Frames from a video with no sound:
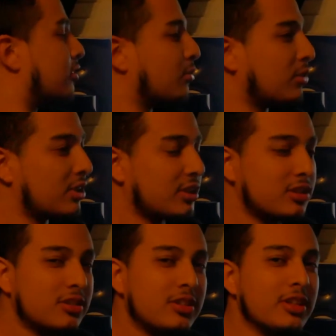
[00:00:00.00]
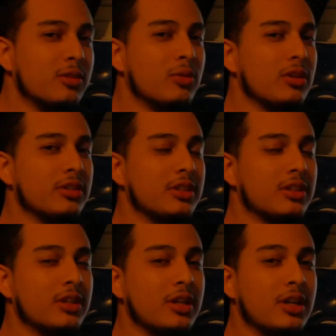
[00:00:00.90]
So what is TIG welding?
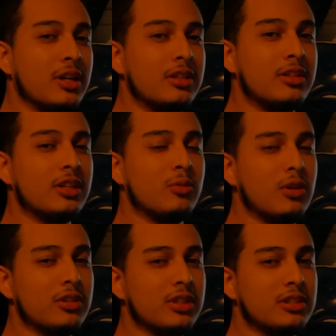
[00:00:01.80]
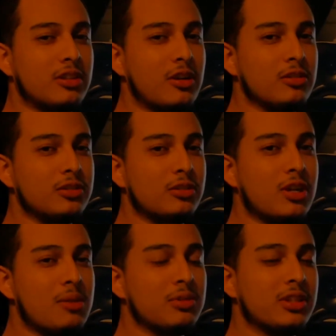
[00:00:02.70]
TIG welding is also
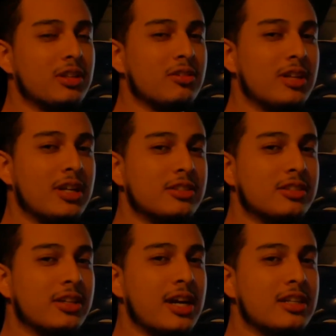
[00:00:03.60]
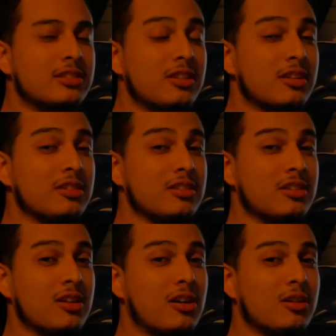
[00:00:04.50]
commonly known as gas
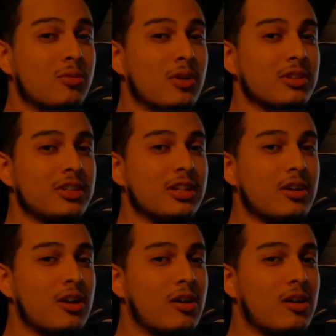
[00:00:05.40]
tungsten arc welding,